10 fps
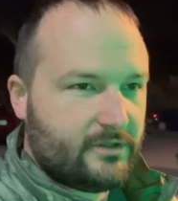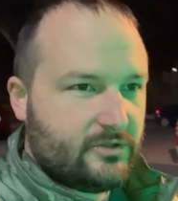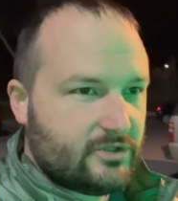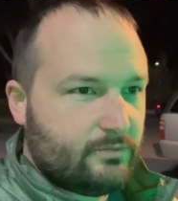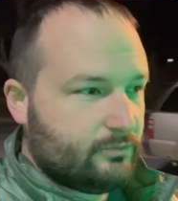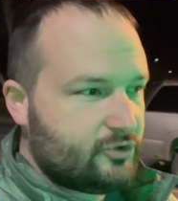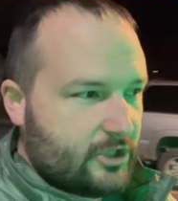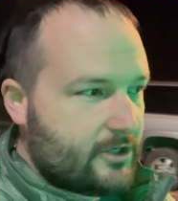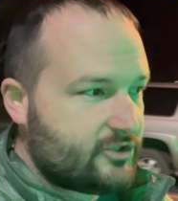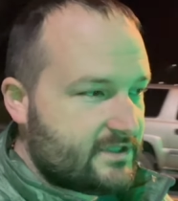It just
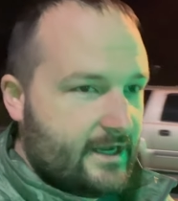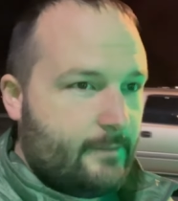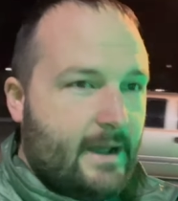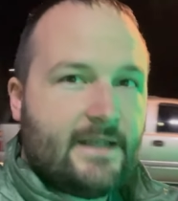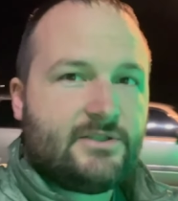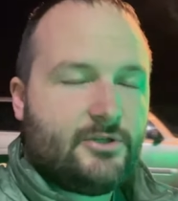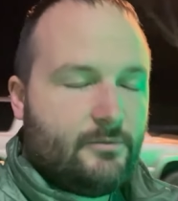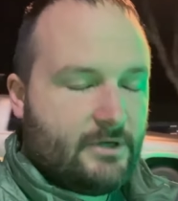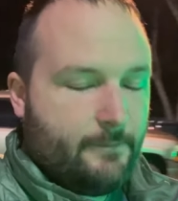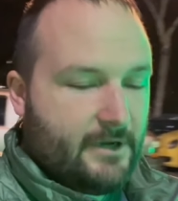charges like a monster
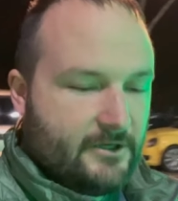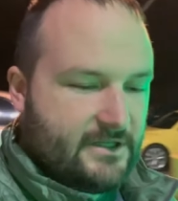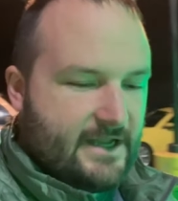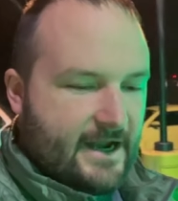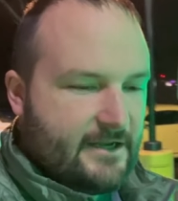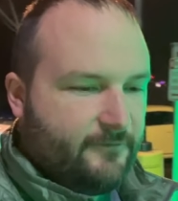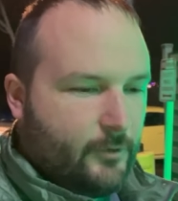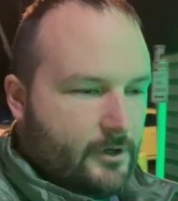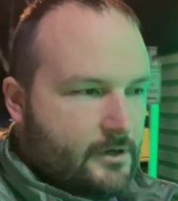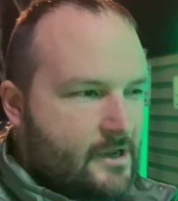compared to the
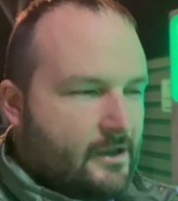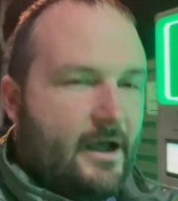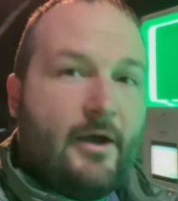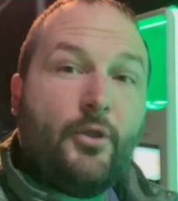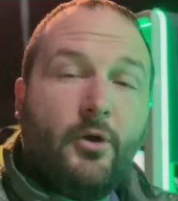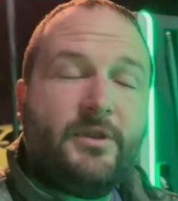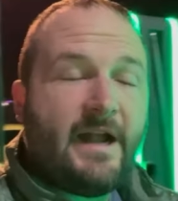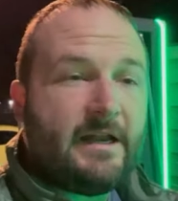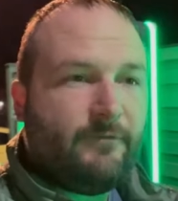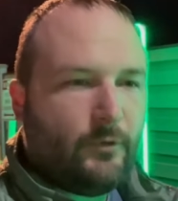ID4. Uh, although the
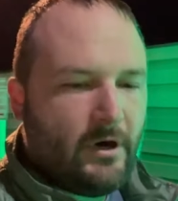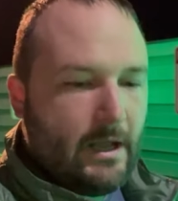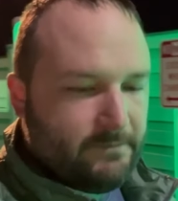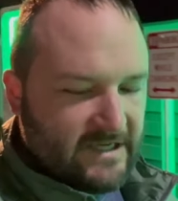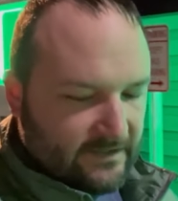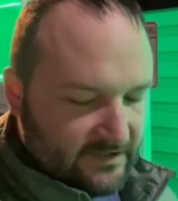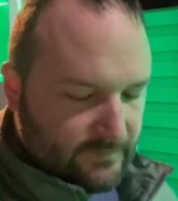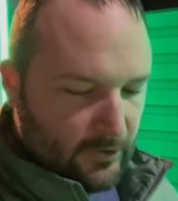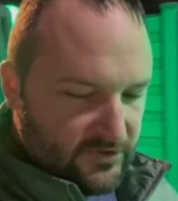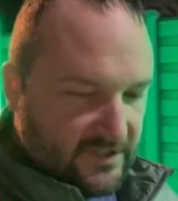ID4 update that
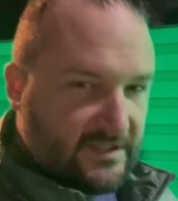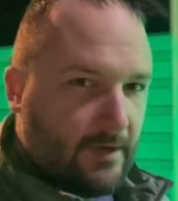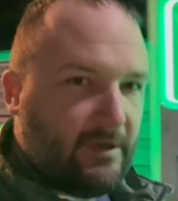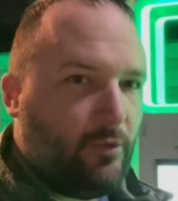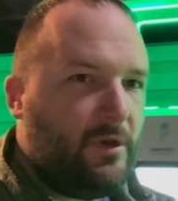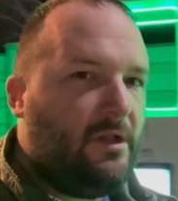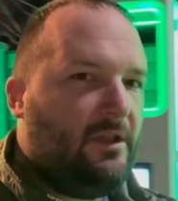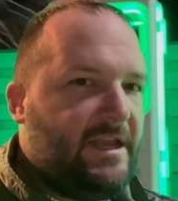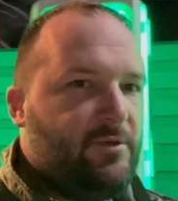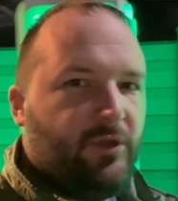supposedly is coming will
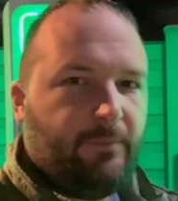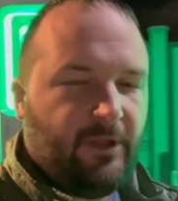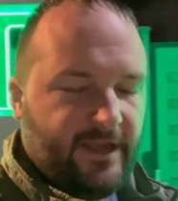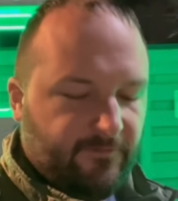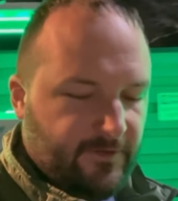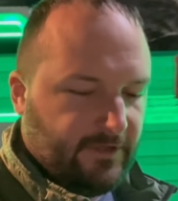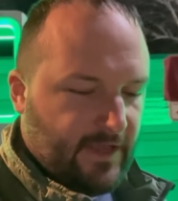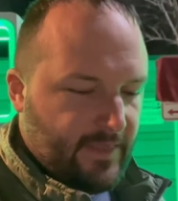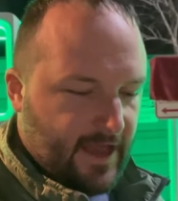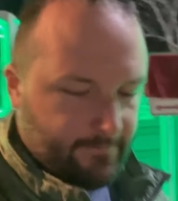equal the playing field
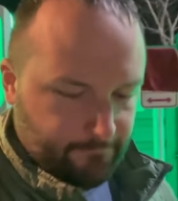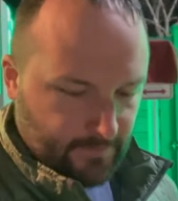on that.